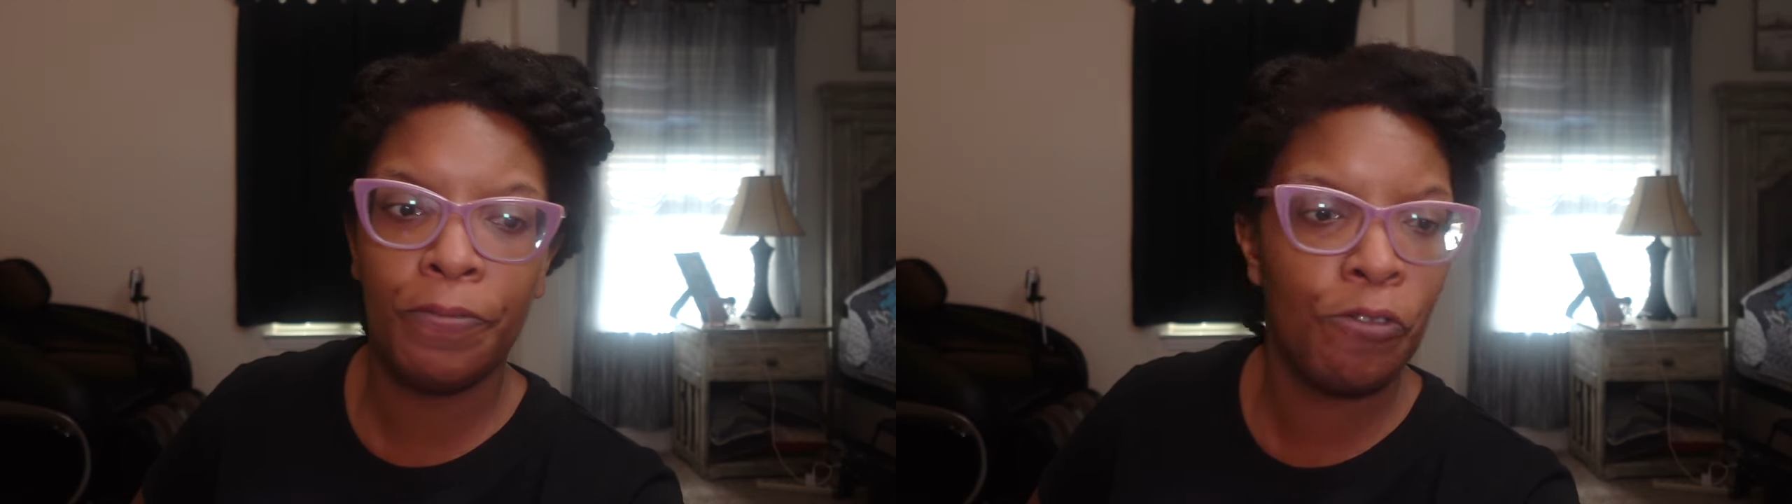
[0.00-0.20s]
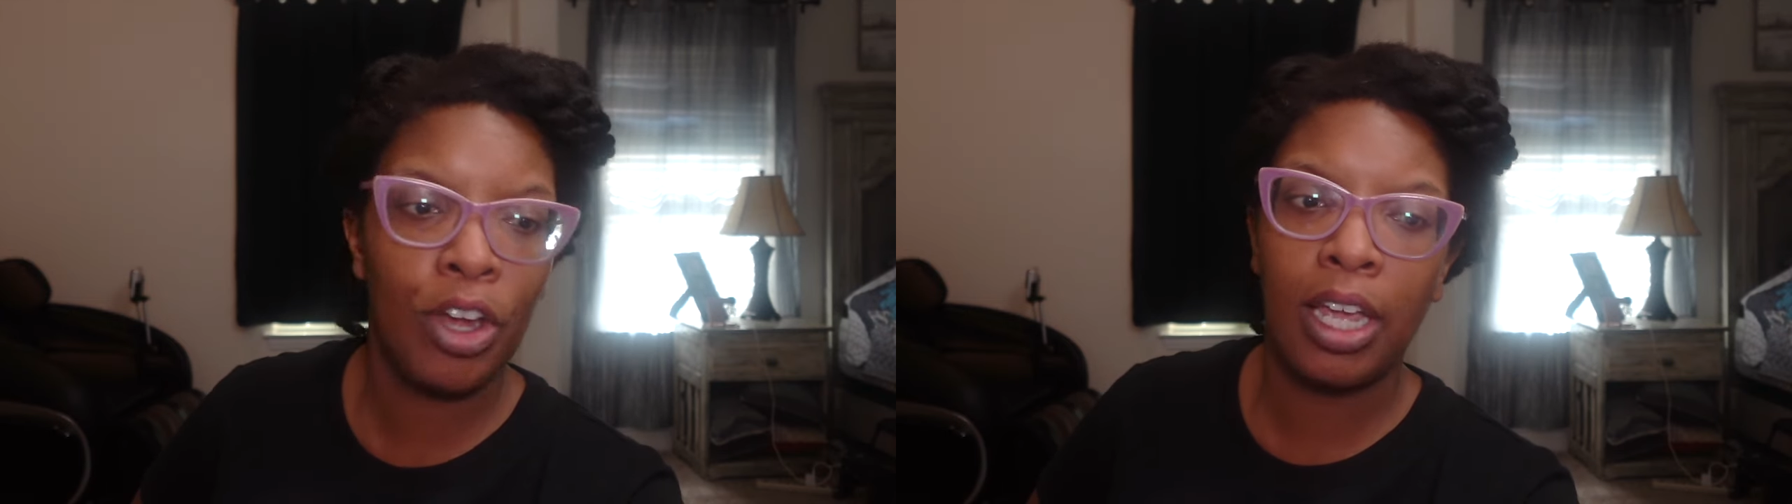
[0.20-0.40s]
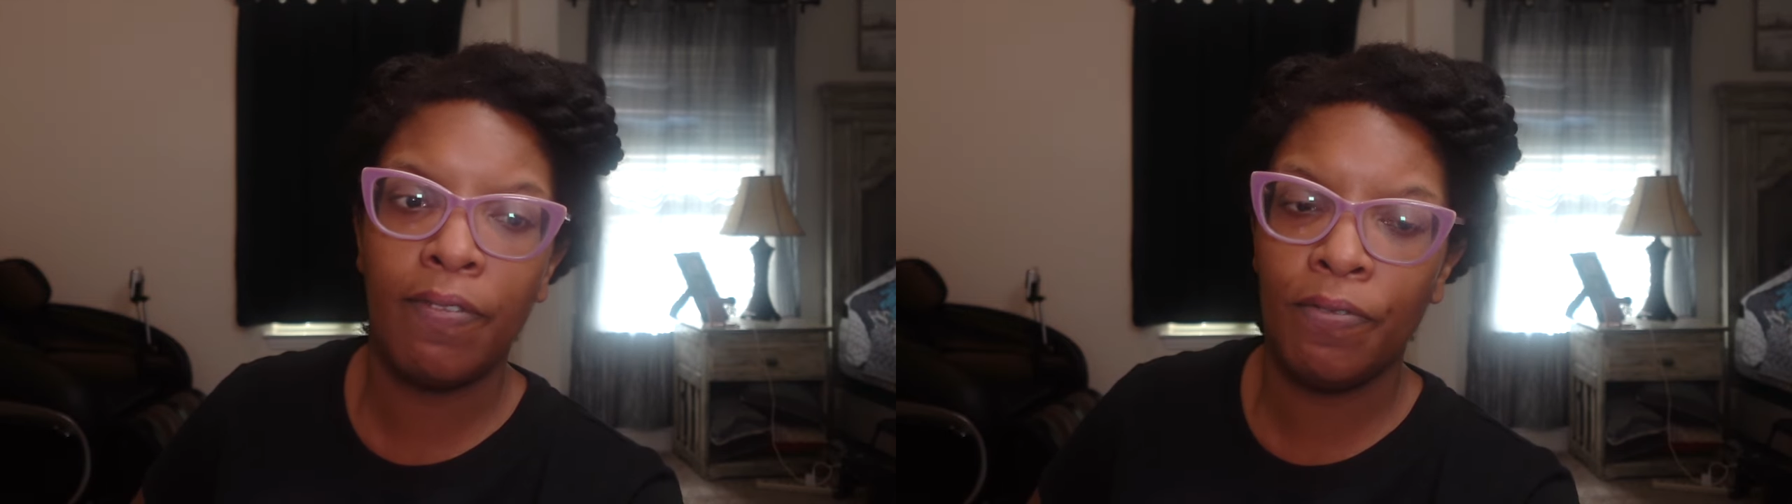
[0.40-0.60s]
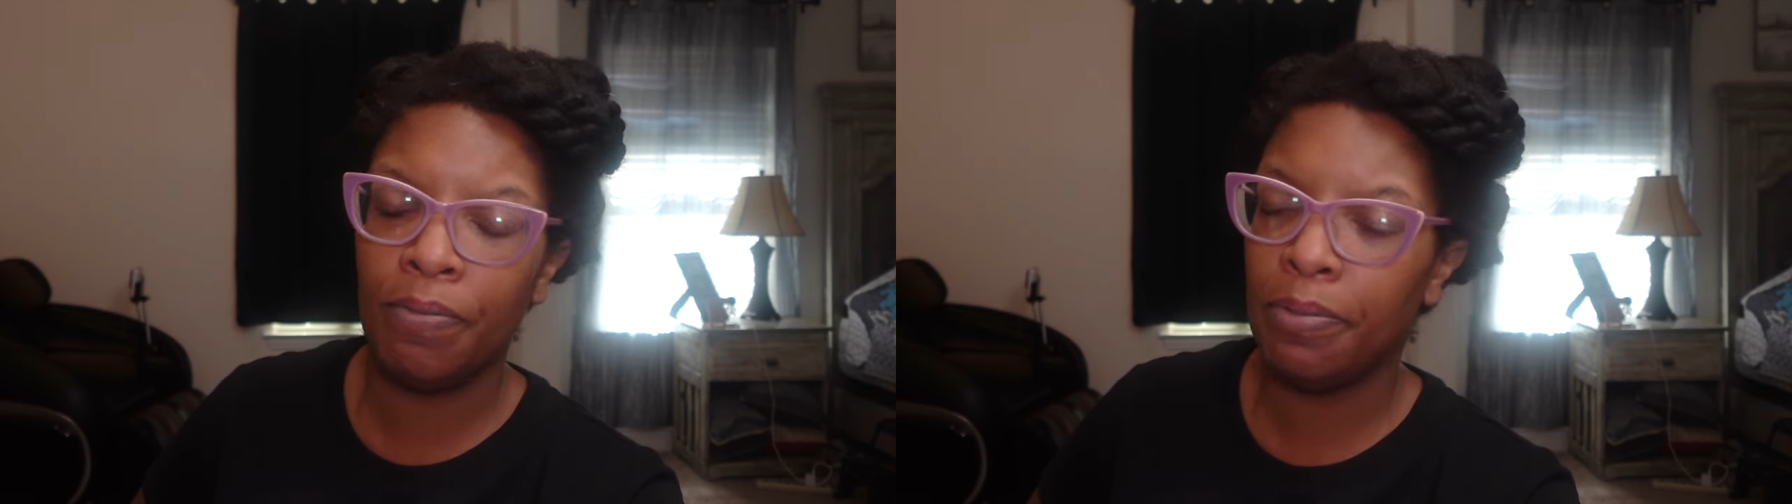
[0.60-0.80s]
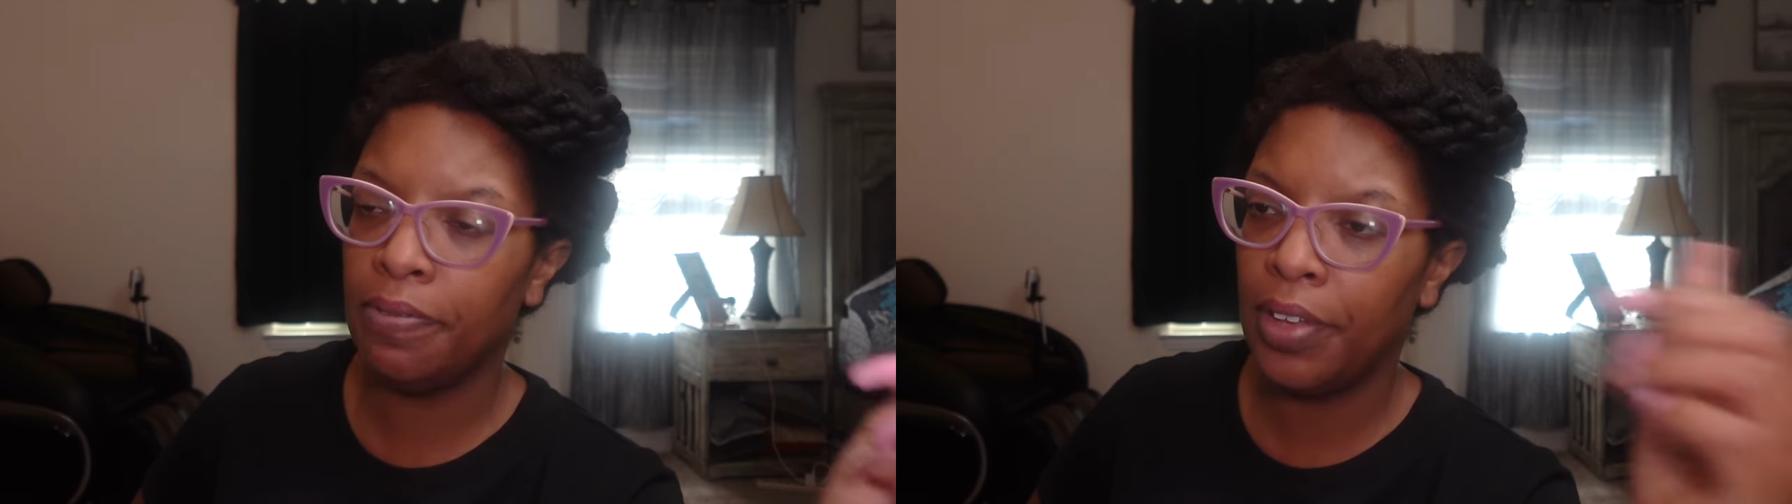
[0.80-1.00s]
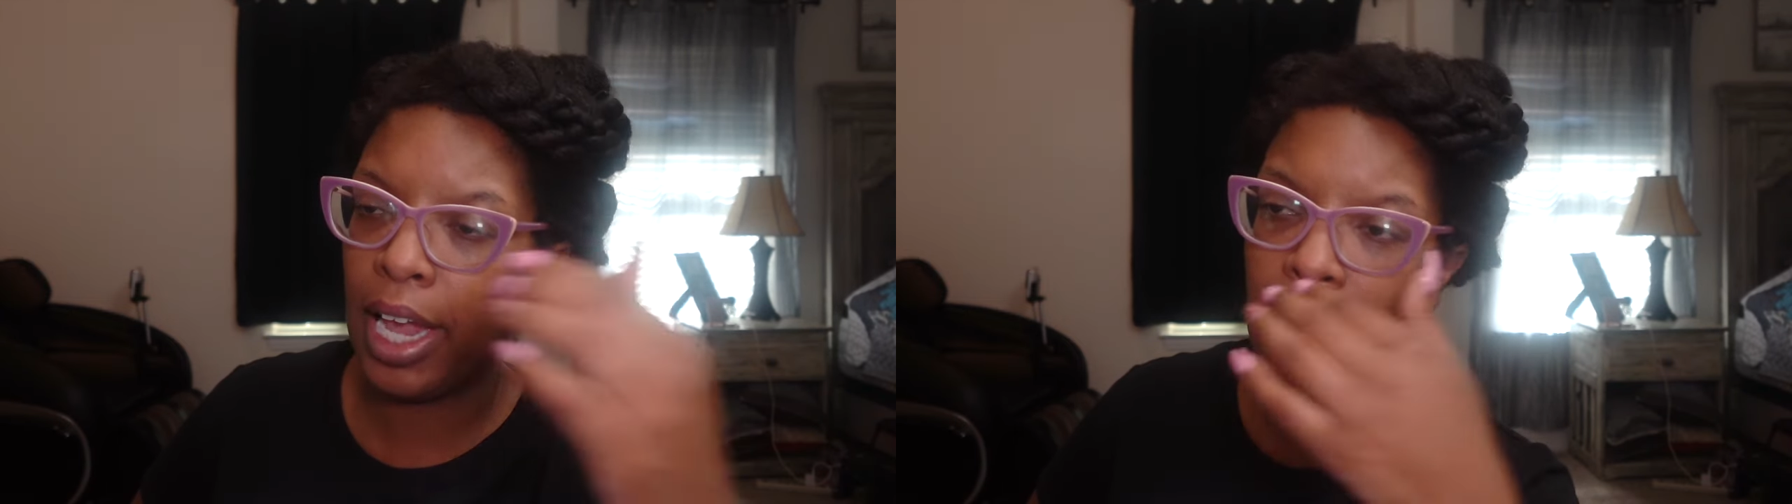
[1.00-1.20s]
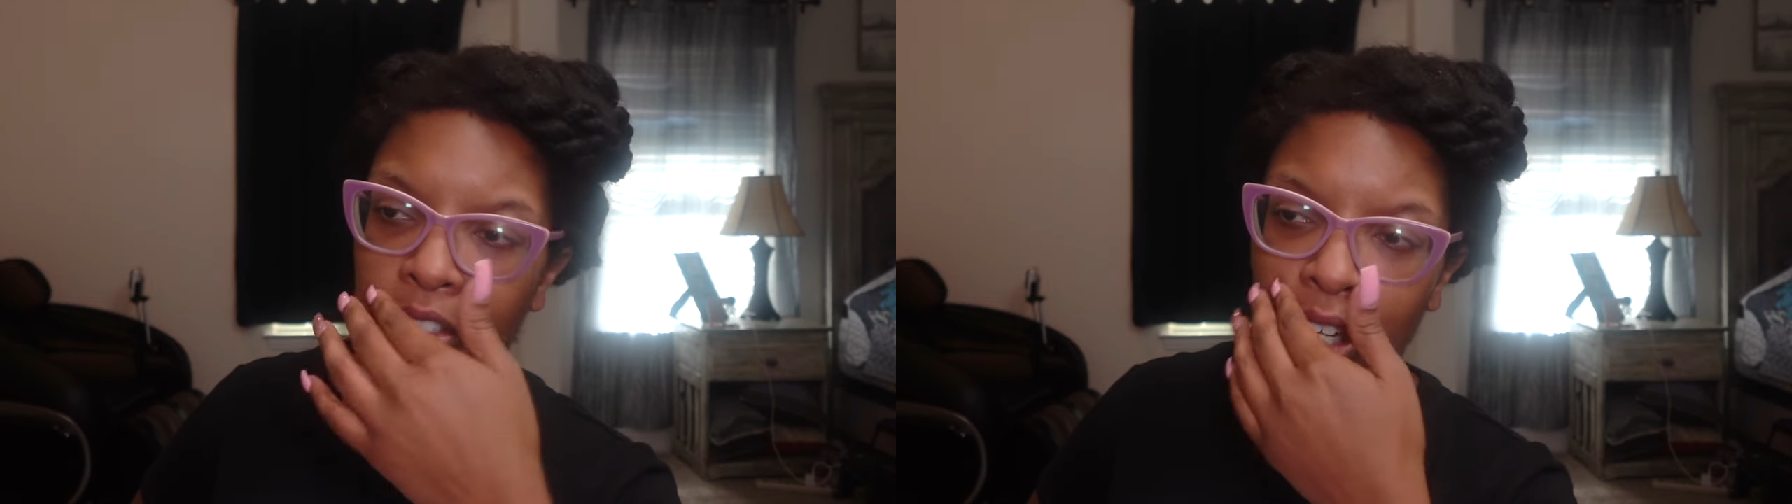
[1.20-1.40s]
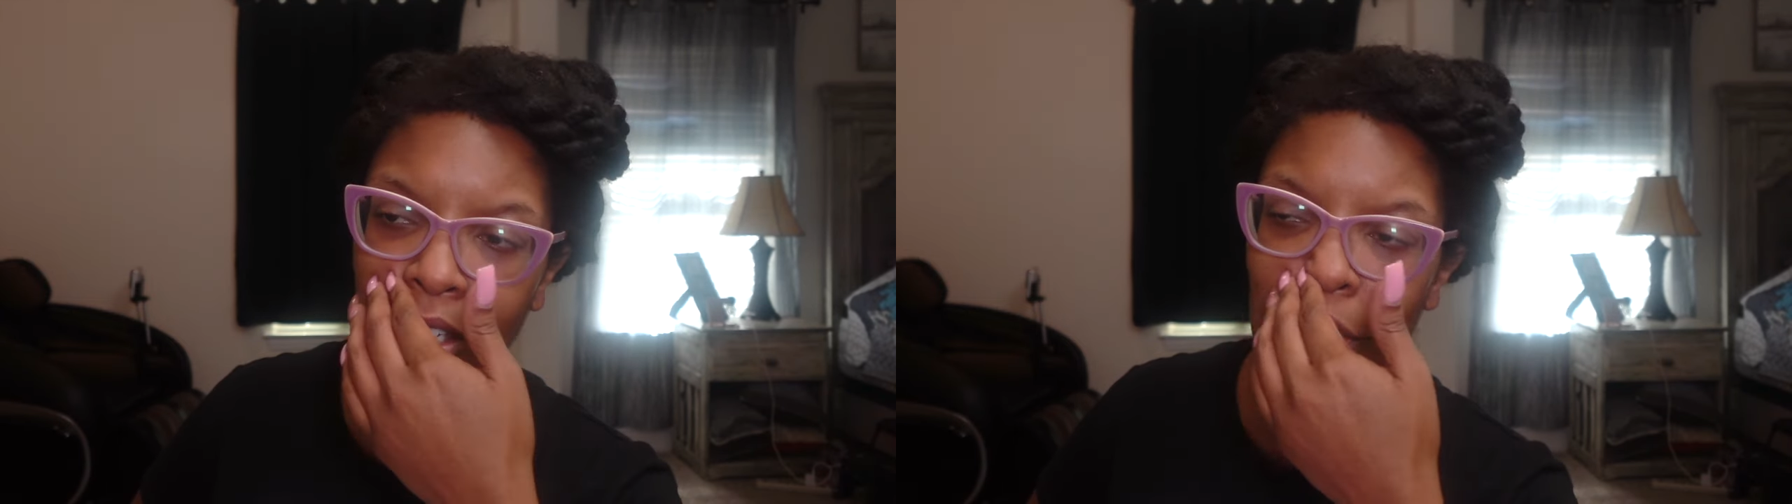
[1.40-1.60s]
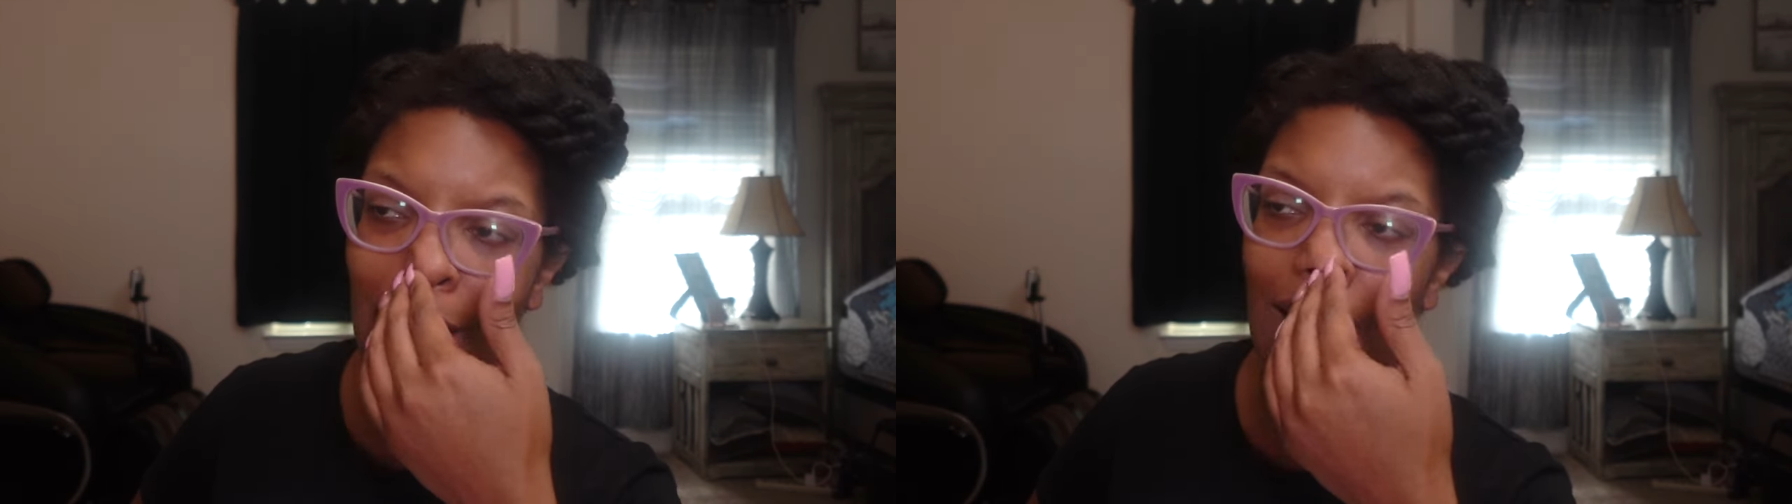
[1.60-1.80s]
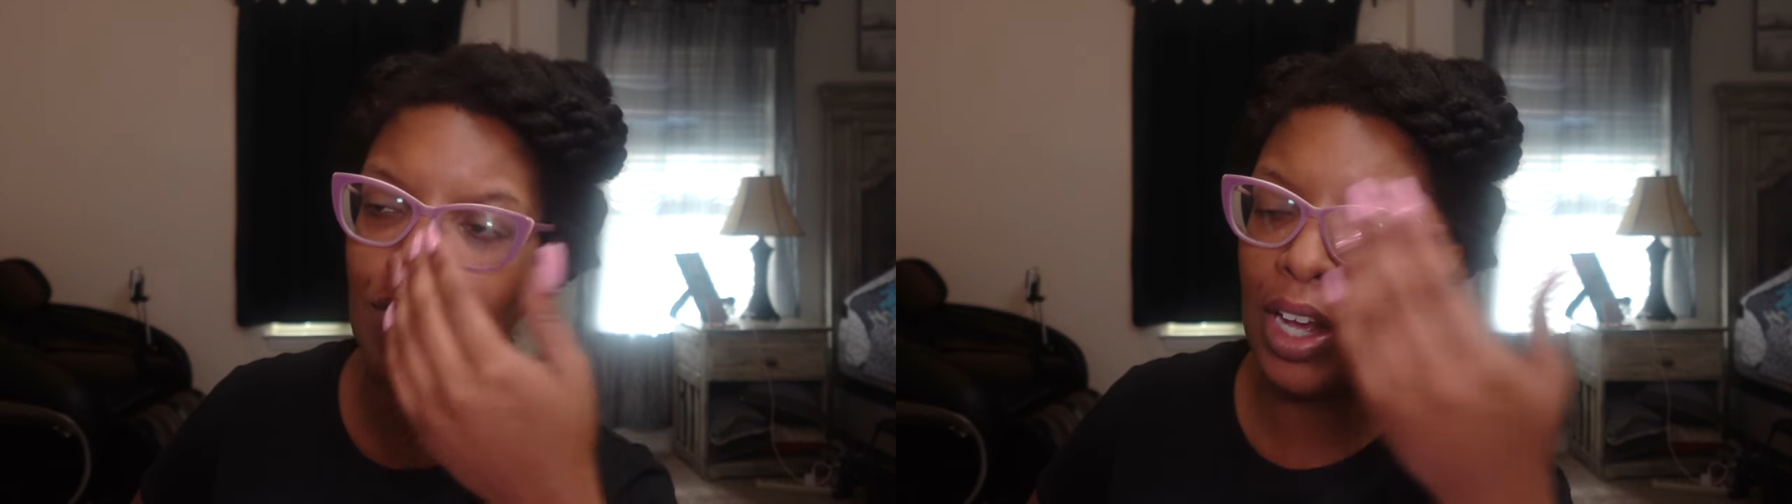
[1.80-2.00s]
freaking VH, she had